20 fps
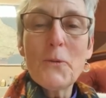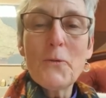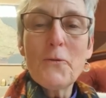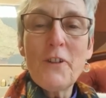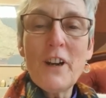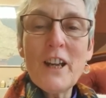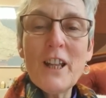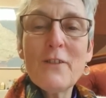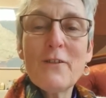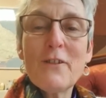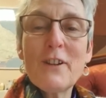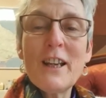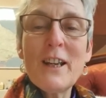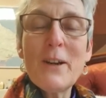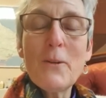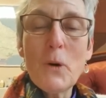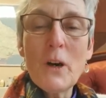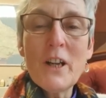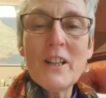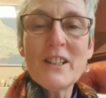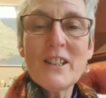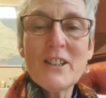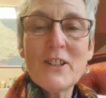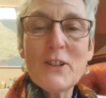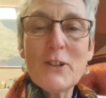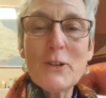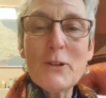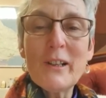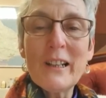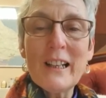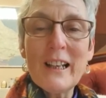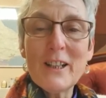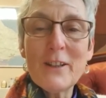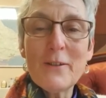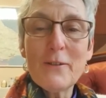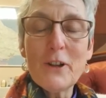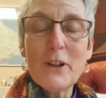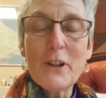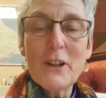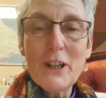faithfully went to
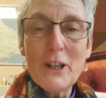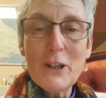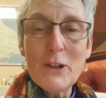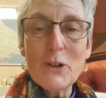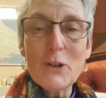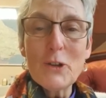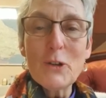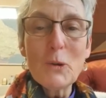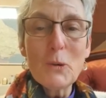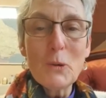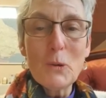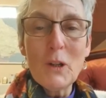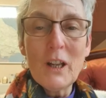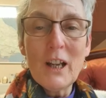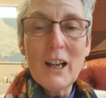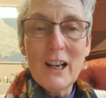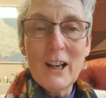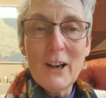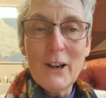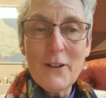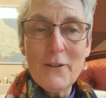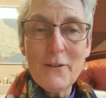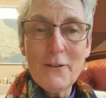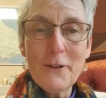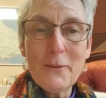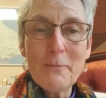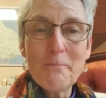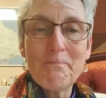Llandaff Cathedral all her life.